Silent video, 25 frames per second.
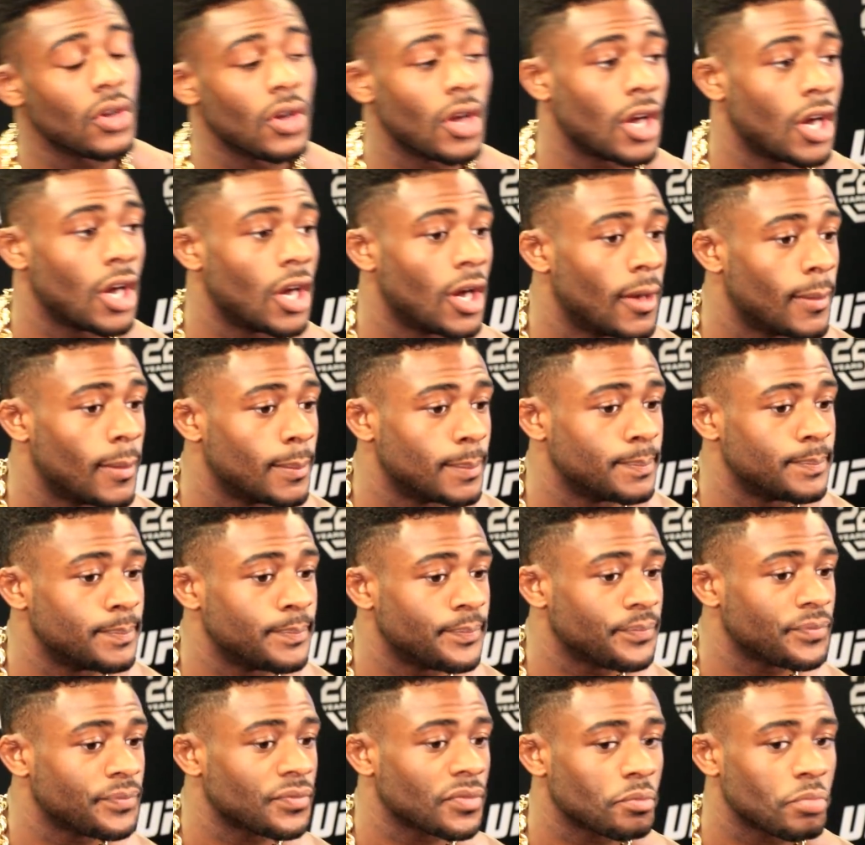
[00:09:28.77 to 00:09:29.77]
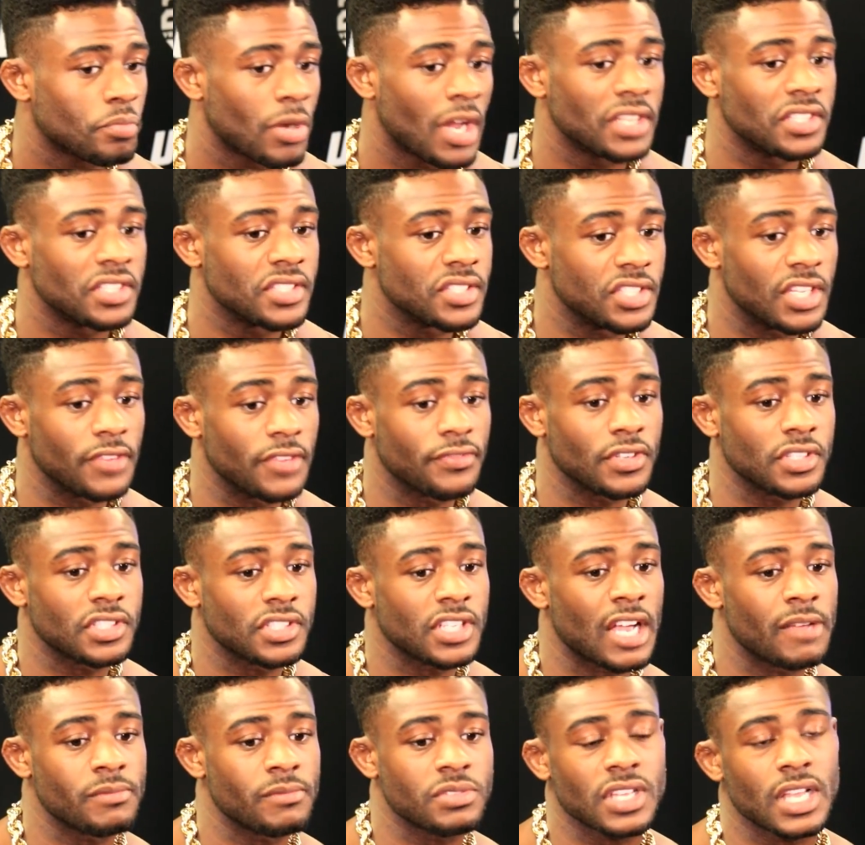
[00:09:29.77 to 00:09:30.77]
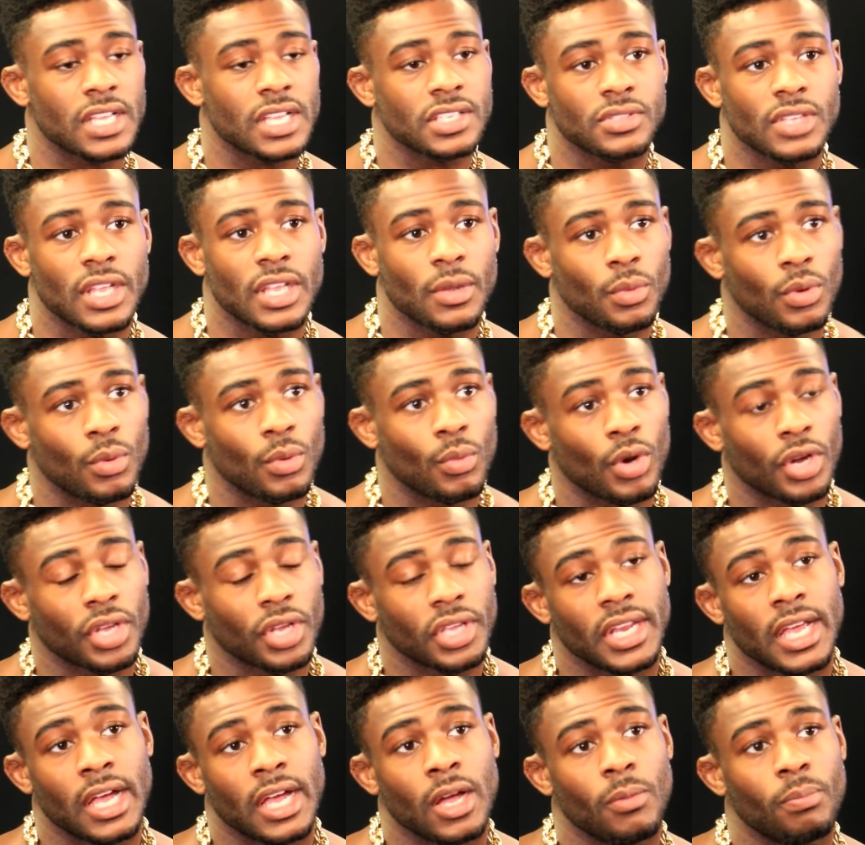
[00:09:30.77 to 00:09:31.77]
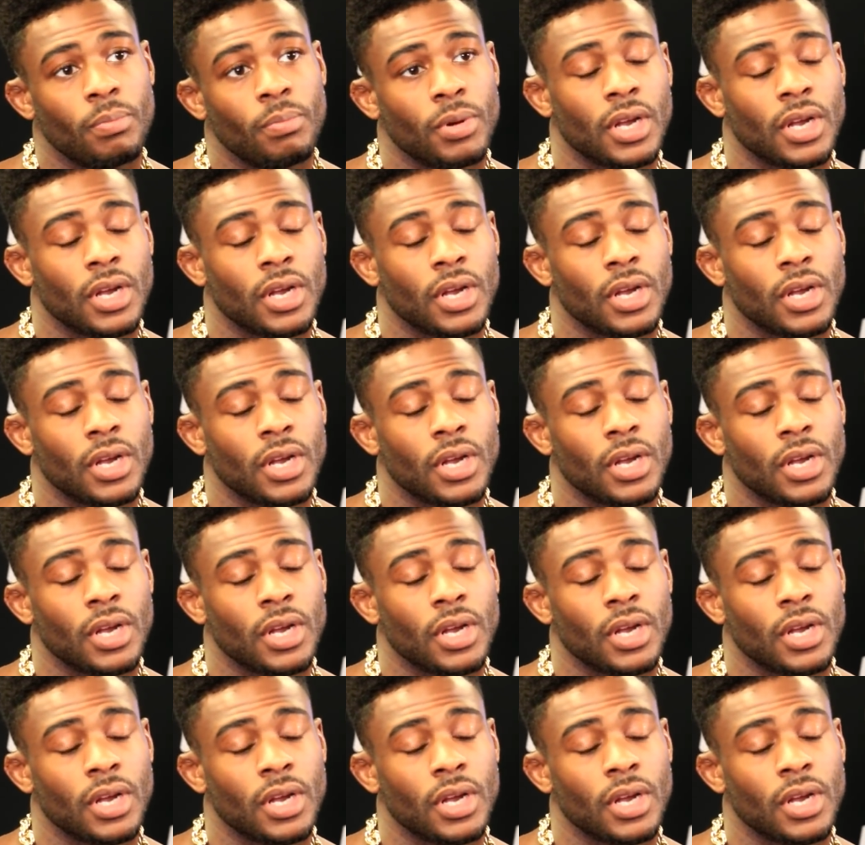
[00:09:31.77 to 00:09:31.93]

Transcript: Probably just different time slots that we were working out.